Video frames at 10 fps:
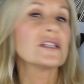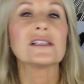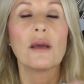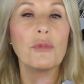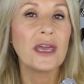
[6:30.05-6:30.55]
It
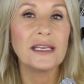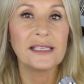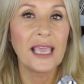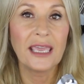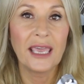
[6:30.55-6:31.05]
doesn't come with any
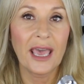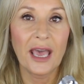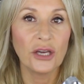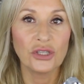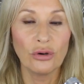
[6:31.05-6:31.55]

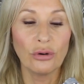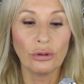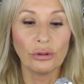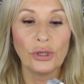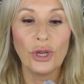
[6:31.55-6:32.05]
skincare at
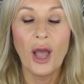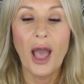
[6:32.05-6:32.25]
all.